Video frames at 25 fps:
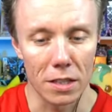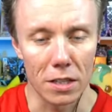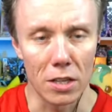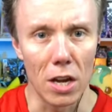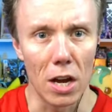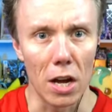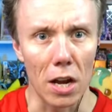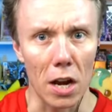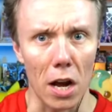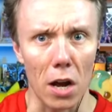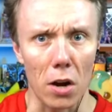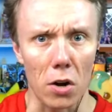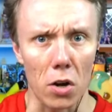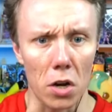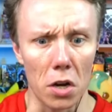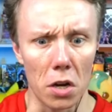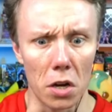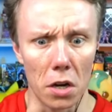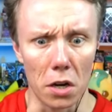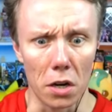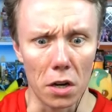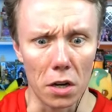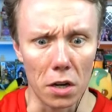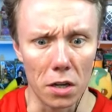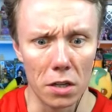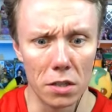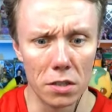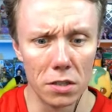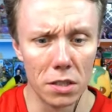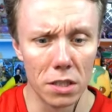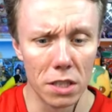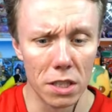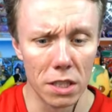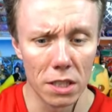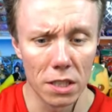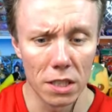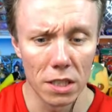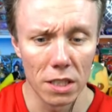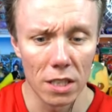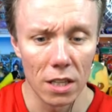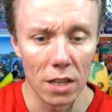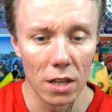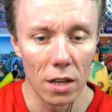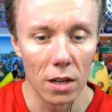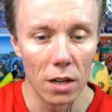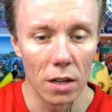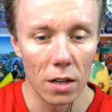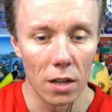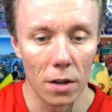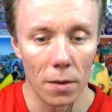Get out of here.
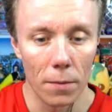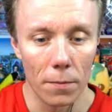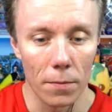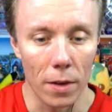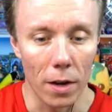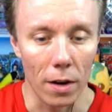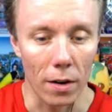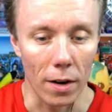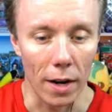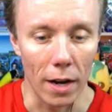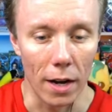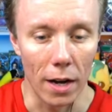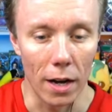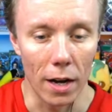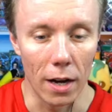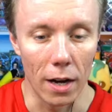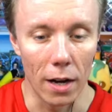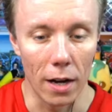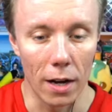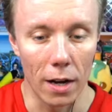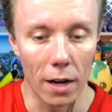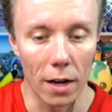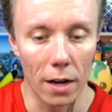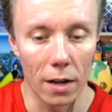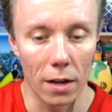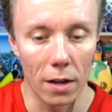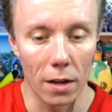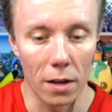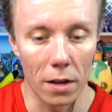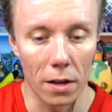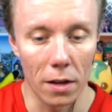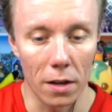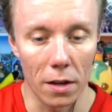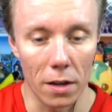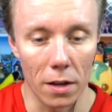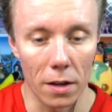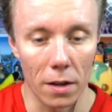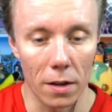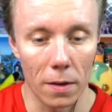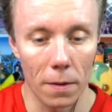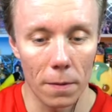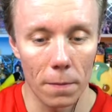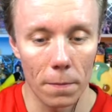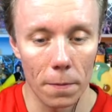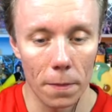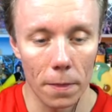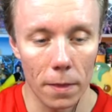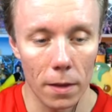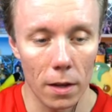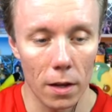Alright, uh, uh,
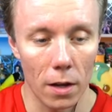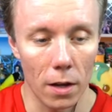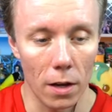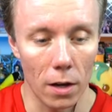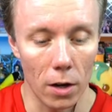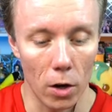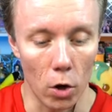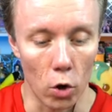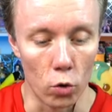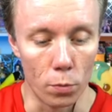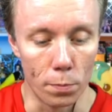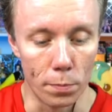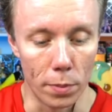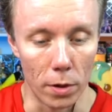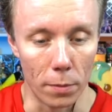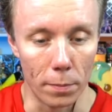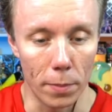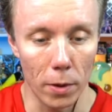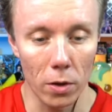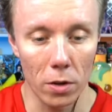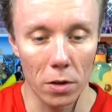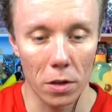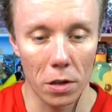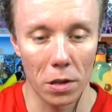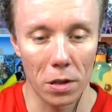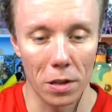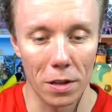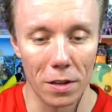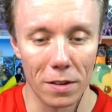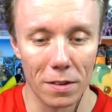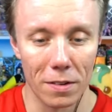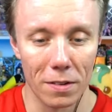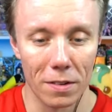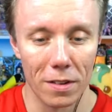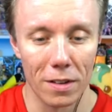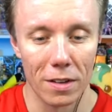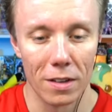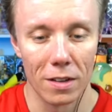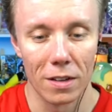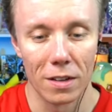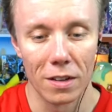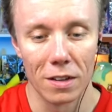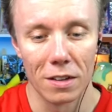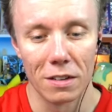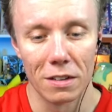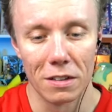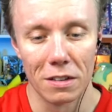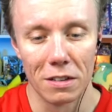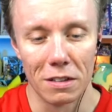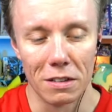uh, open box.
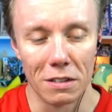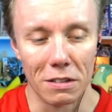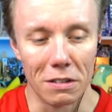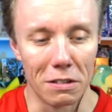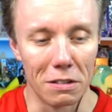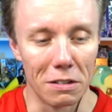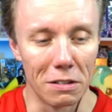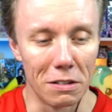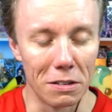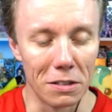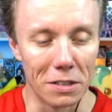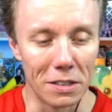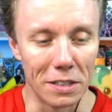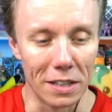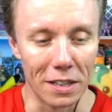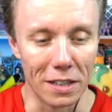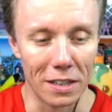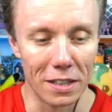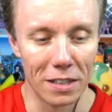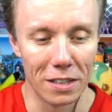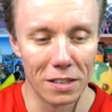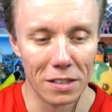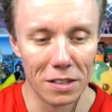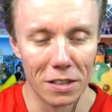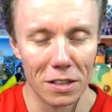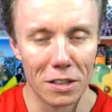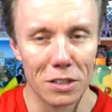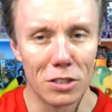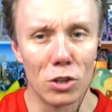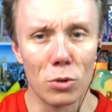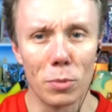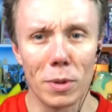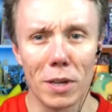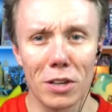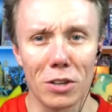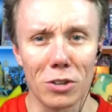Oh dear. Too many